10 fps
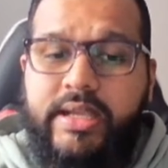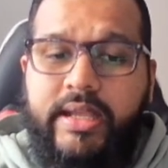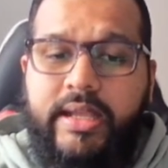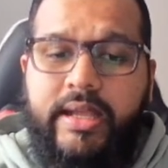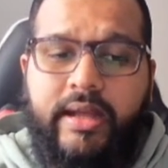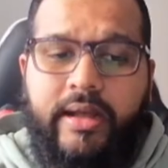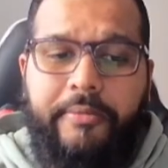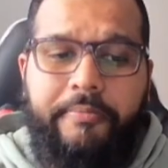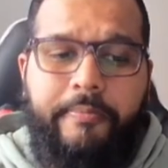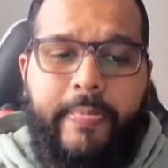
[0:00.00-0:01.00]
Uh,
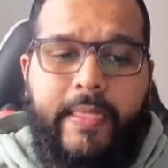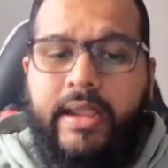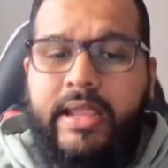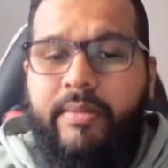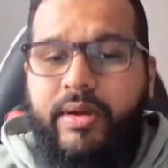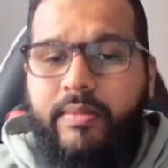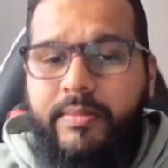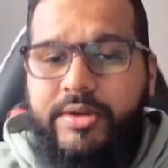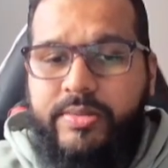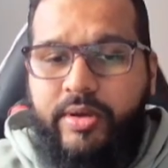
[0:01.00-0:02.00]
I can't bring my
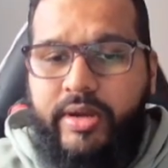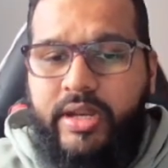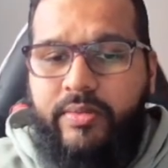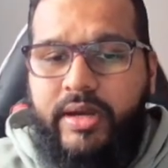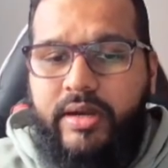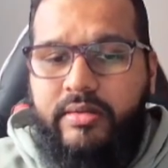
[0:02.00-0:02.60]
bishop out anywhere.